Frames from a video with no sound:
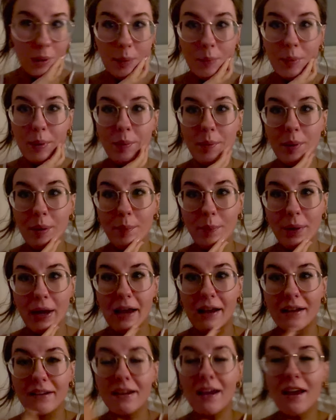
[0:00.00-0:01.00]
I'm in my
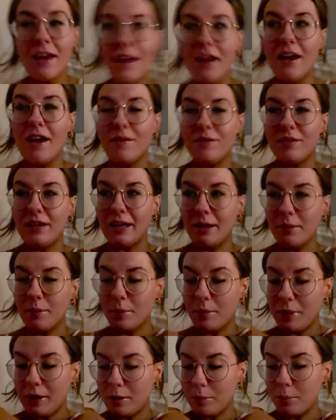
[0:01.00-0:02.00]
bed, taking my
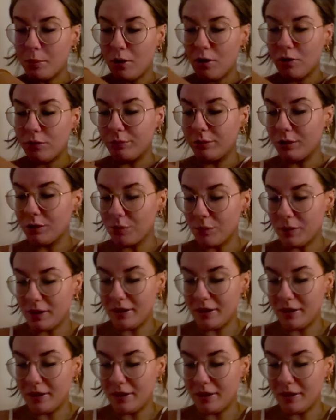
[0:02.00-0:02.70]
makeup off, brush my